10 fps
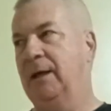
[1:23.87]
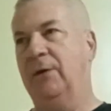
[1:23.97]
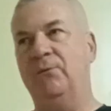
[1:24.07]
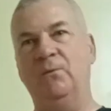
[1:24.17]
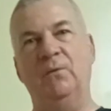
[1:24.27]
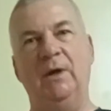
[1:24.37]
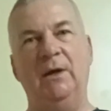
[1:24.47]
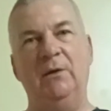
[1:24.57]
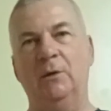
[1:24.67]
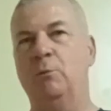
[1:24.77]
If
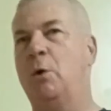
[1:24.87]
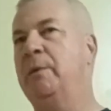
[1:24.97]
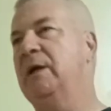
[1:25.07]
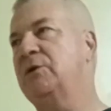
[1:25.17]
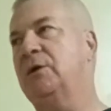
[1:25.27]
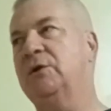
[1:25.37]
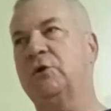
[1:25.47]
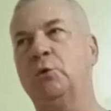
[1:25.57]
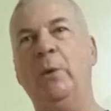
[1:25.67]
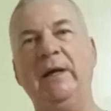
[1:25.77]
the moment I start to
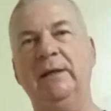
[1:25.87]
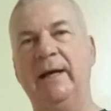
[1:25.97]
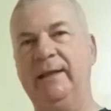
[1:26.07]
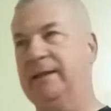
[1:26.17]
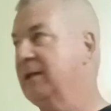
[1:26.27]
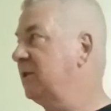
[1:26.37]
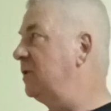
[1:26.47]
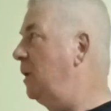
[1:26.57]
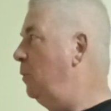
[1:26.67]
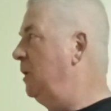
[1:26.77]
swing like this,
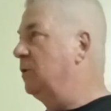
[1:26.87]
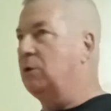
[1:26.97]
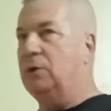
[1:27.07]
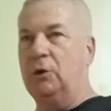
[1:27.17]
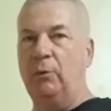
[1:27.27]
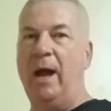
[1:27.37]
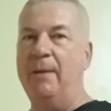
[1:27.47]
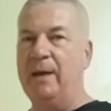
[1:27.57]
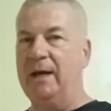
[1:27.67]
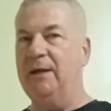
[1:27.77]
someone is going to grab that.